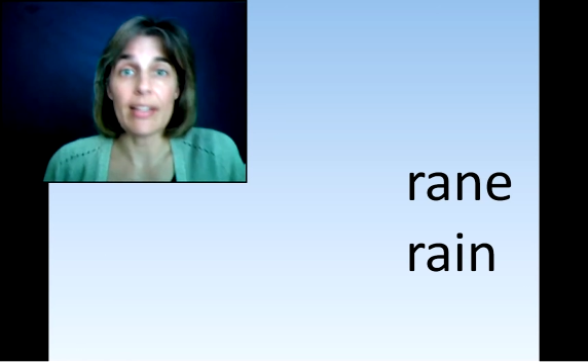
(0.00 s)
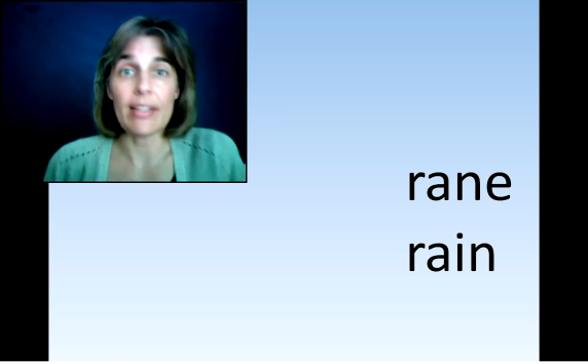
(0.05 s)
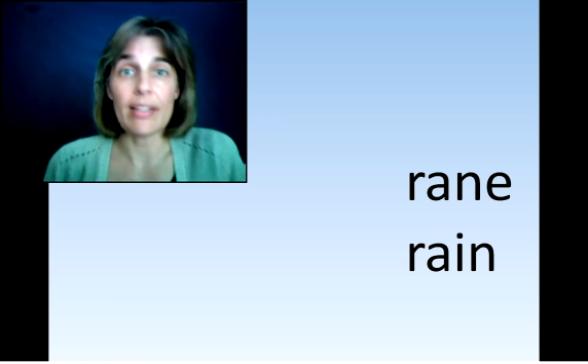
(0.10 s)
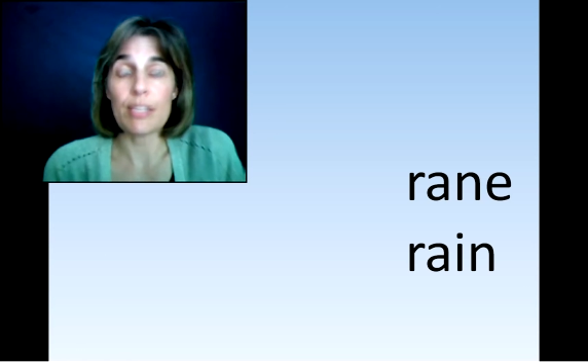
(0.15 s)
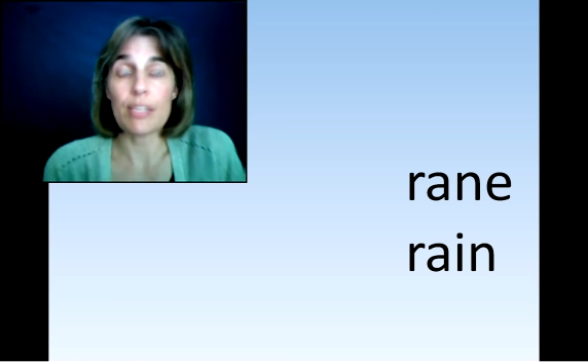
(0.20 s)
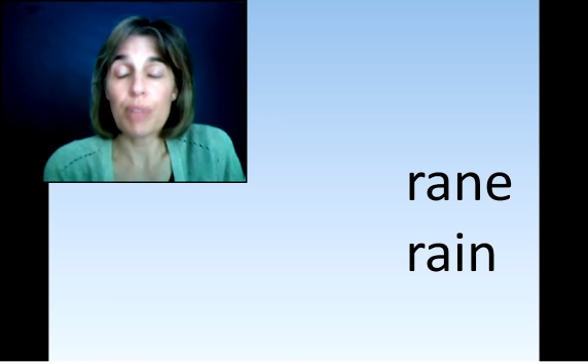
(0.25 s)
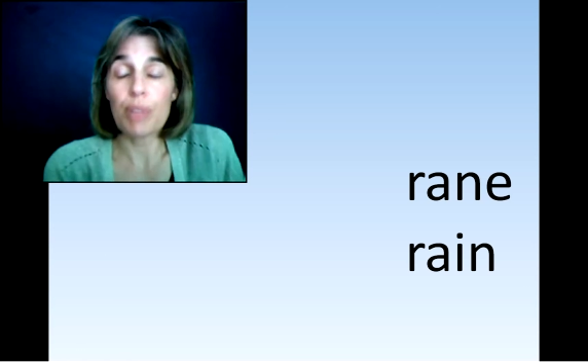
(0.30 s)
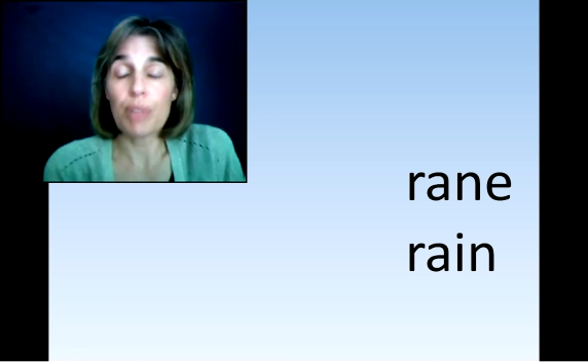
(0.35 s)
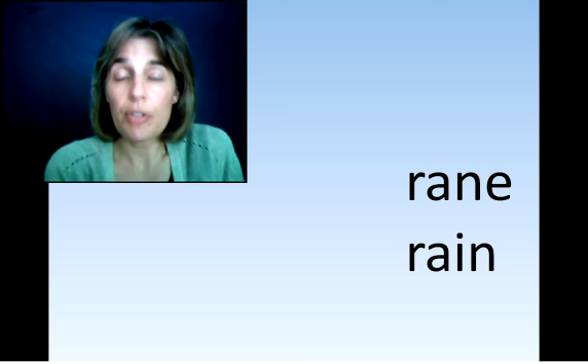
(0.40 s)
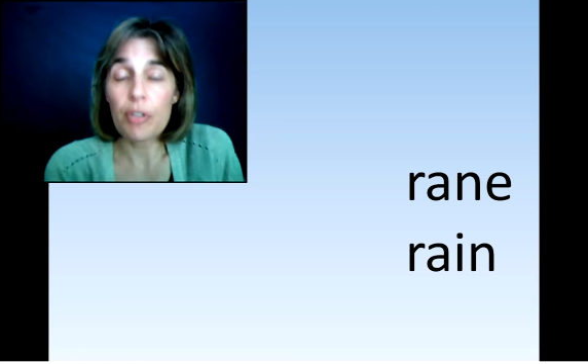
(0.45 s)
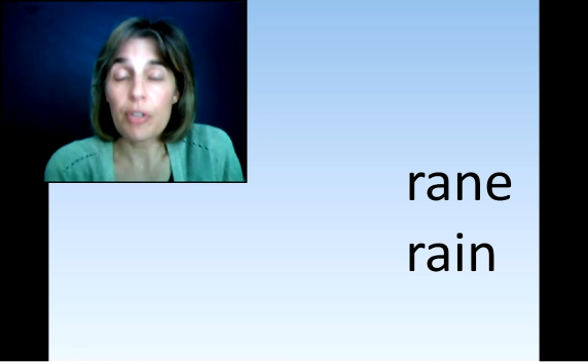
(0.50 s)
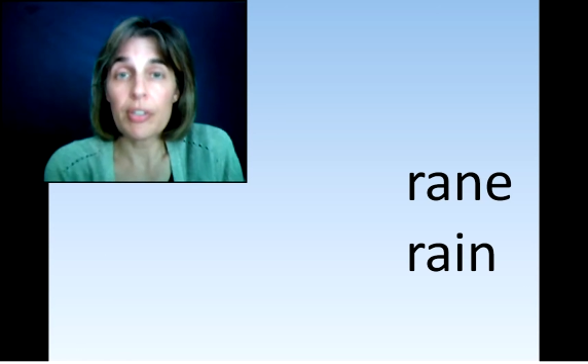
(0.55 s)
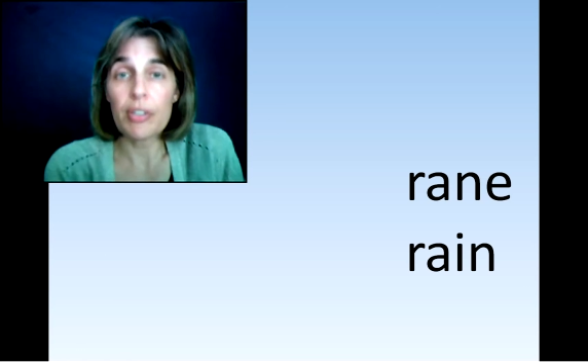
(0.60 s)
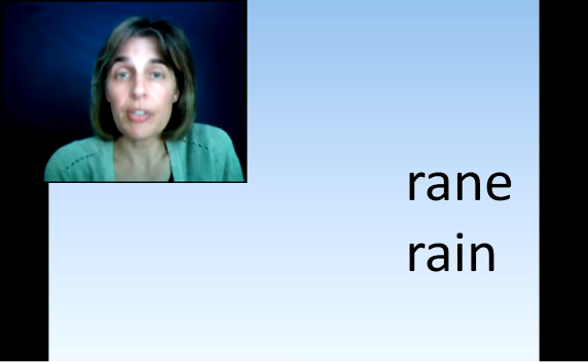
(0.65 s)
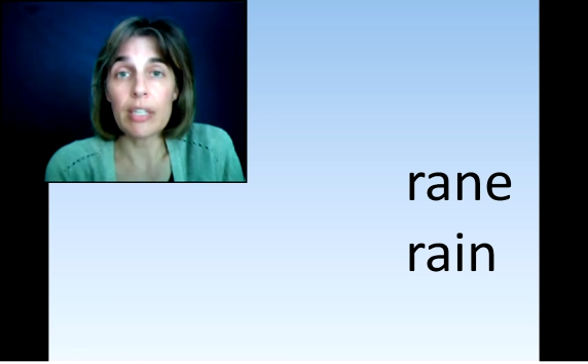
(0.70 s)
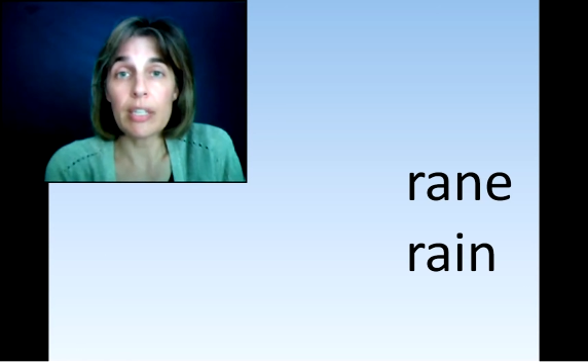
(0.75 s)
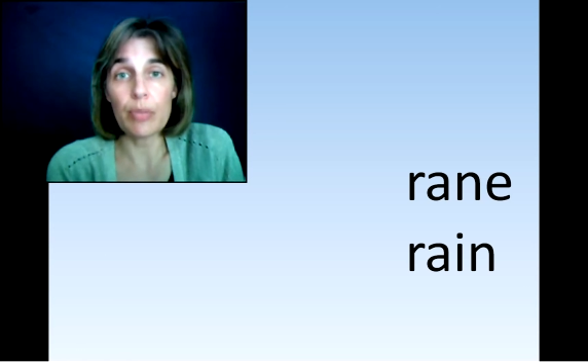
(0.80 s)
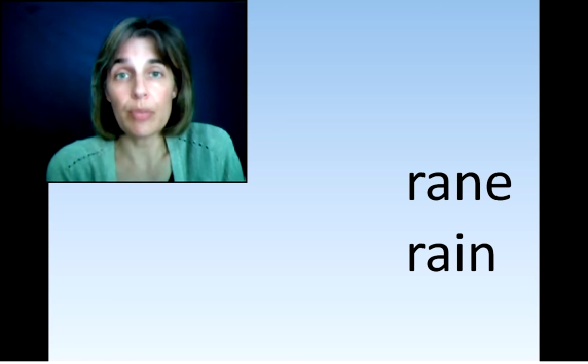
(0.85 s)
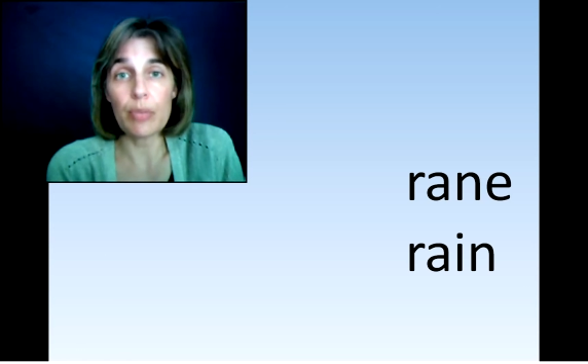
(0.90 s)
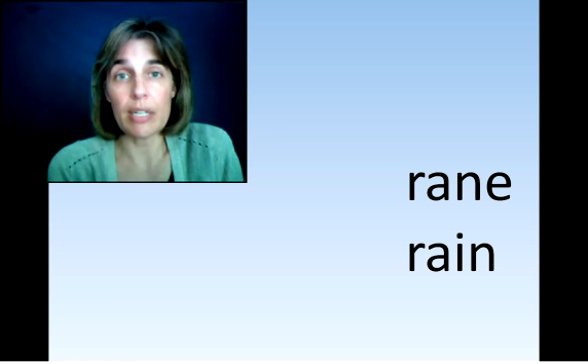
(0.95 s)
That's
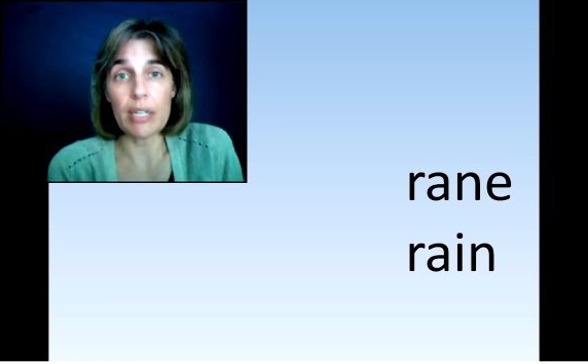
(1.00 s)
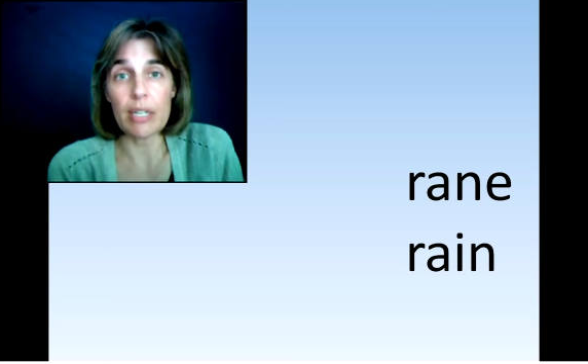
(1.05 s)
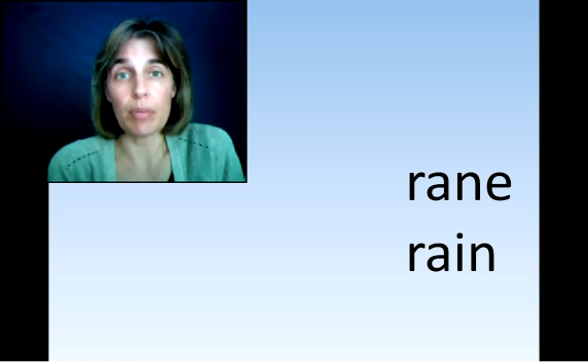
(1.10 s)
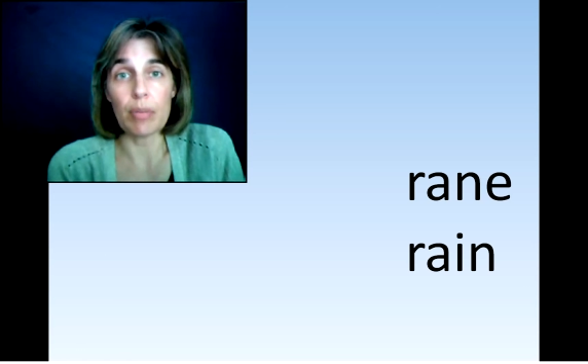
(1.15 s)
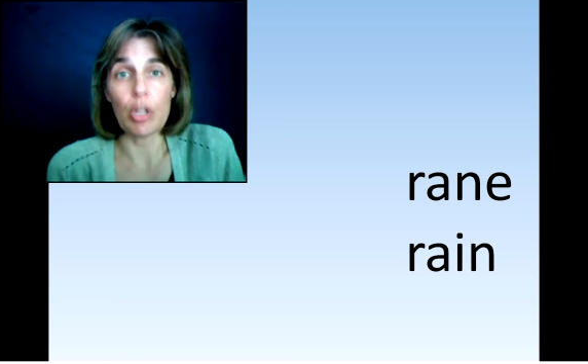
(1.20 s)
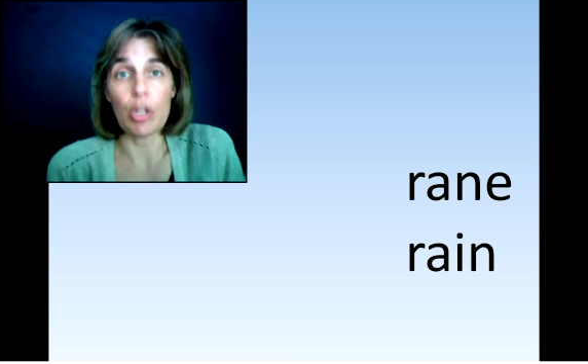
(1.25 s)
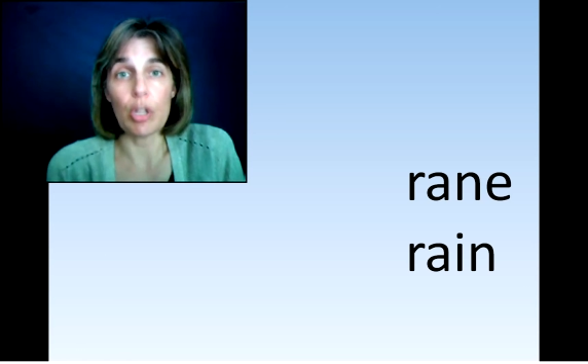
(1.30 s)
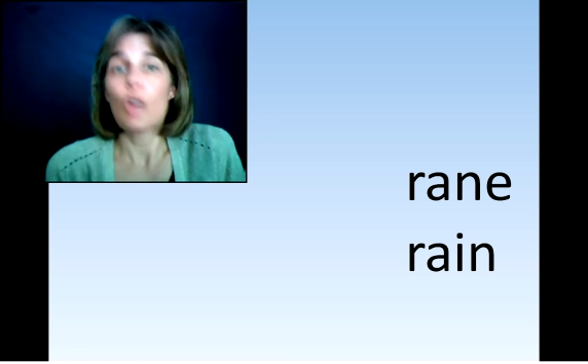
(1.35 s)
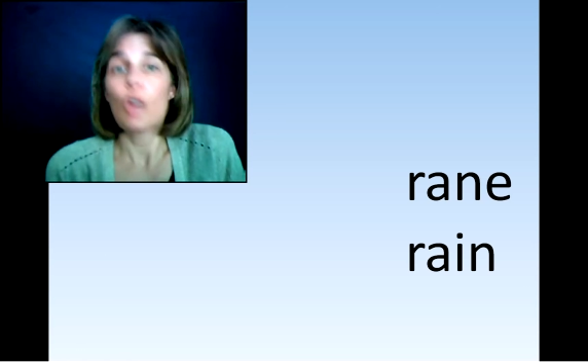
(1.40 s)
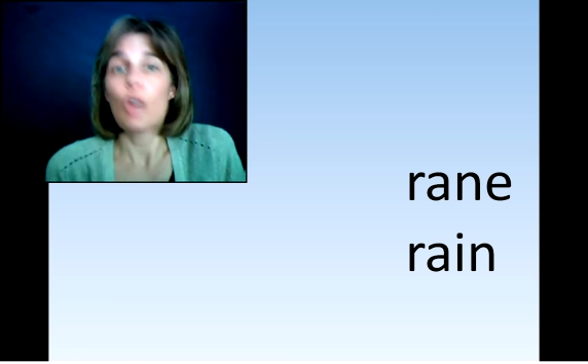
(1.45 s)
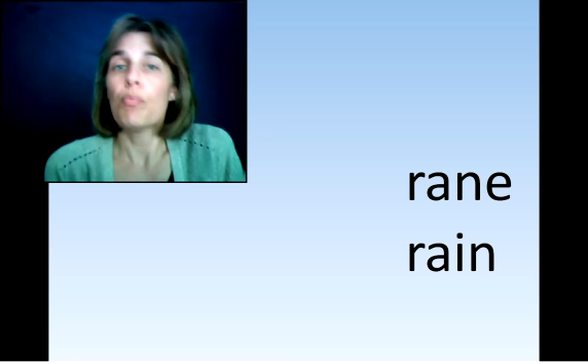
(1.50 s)
perfectly readable.